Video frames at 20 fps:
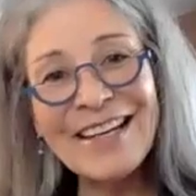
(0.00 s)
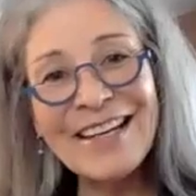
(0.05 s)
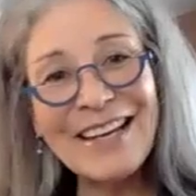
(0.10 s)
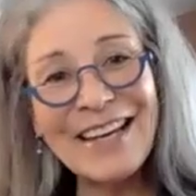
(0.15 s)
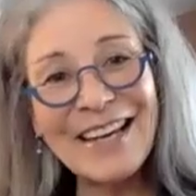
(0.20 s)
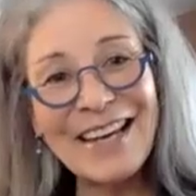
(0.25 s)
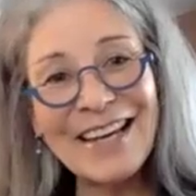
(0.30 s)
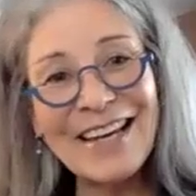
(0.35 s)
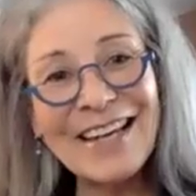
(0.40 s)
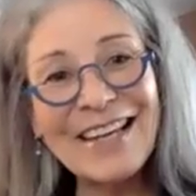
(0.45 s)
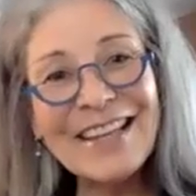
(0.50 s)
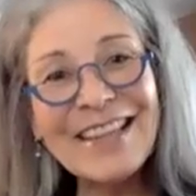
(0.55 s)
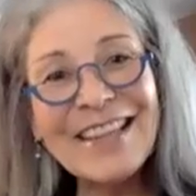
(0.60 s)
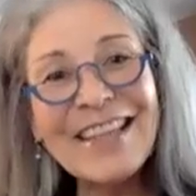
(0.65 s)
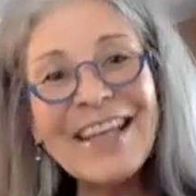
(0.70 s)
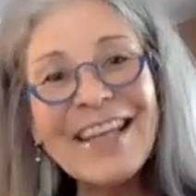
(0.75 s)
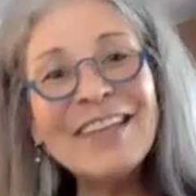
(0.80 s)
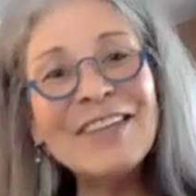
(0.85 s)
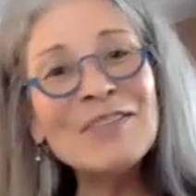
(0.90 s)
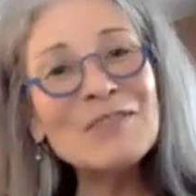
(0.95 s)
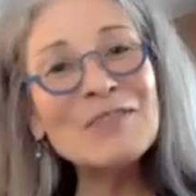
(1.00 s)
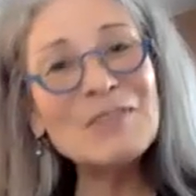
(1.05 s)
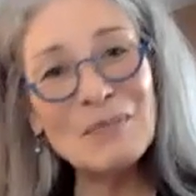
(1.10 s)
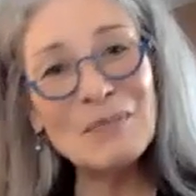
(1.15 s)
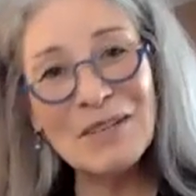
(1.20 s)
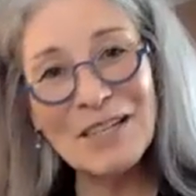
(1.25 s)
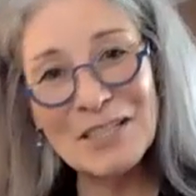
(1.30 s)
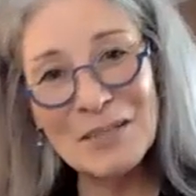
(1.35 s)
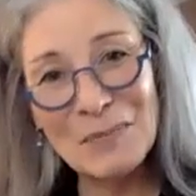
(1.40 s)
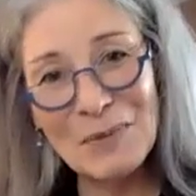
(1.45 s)
day. Thank you so
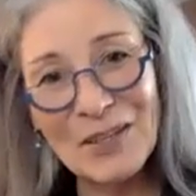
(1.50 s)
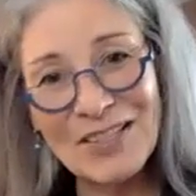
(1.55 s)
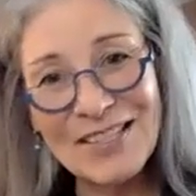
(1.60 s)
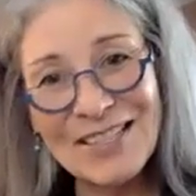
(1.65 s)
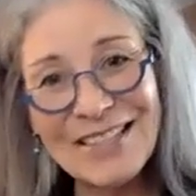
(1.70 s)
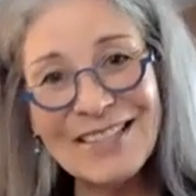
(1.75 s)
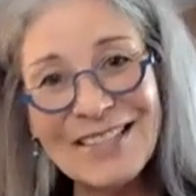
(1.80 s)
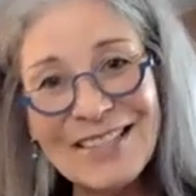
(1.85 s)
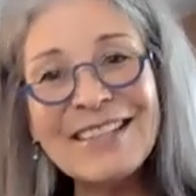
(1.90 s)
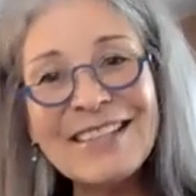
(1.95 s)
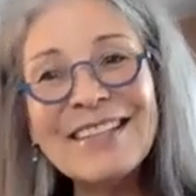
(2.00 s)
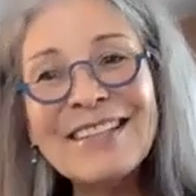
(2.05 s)
much, Brigitte.